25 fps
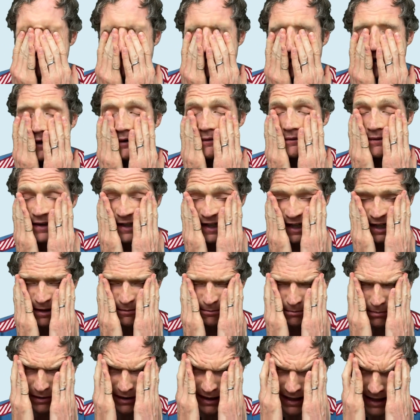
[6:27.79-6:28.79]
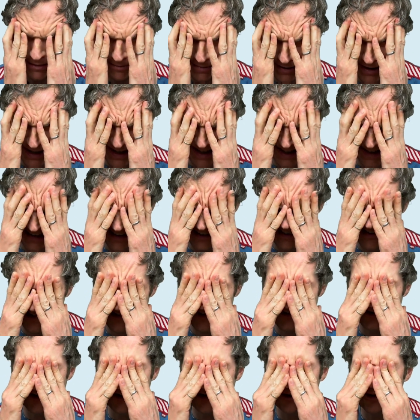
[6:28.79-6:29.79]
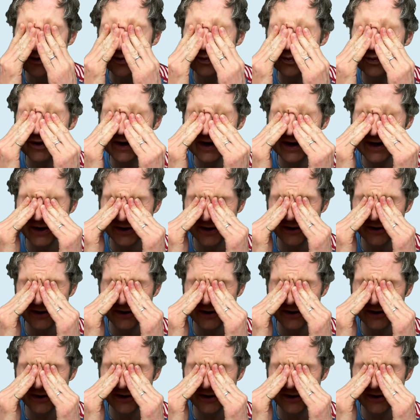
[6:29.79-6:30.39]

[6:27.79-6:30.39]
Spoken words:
I don't want to get a plumber. There's just a whole world